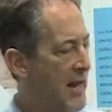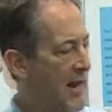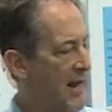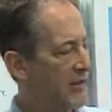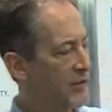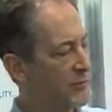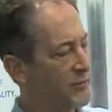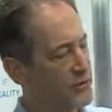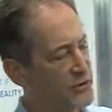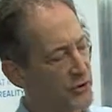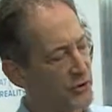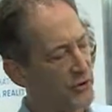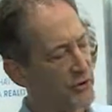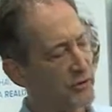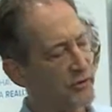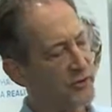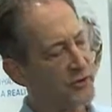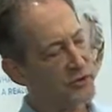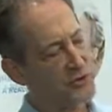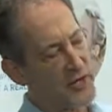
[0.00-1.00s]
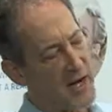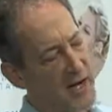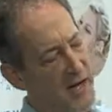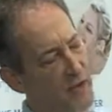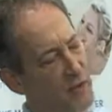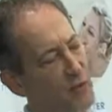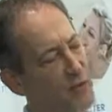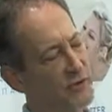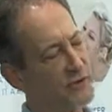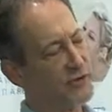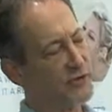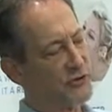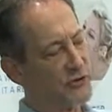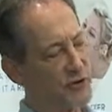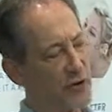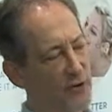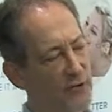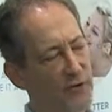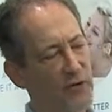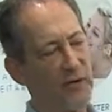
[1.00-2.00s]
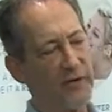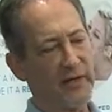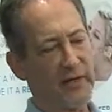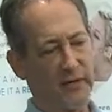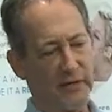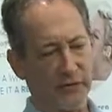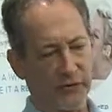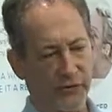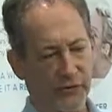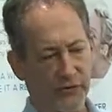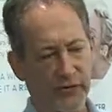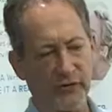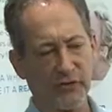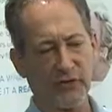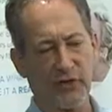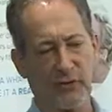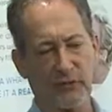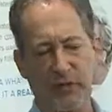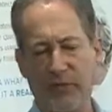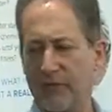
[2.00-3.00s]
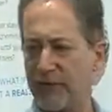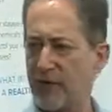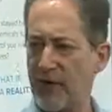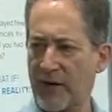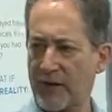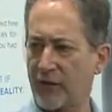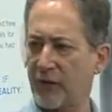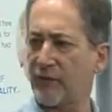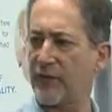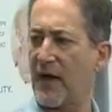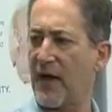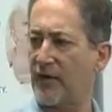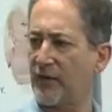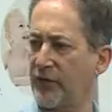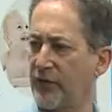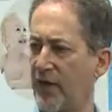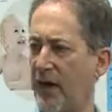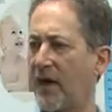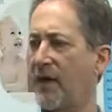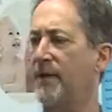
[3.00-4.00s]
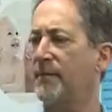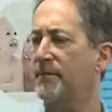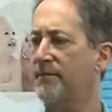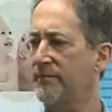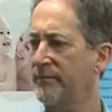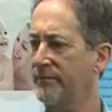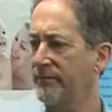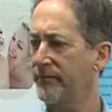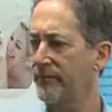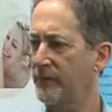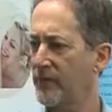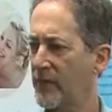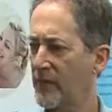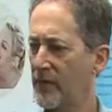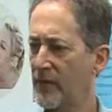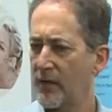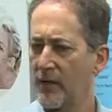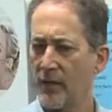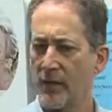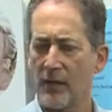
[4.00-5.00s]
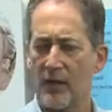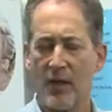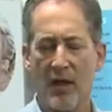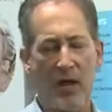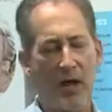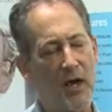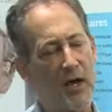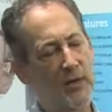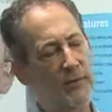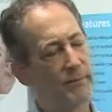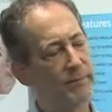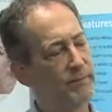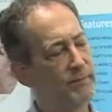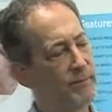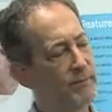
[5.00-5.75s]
And the material in the tank, once it self cleans, it's going to be effective every day. Um,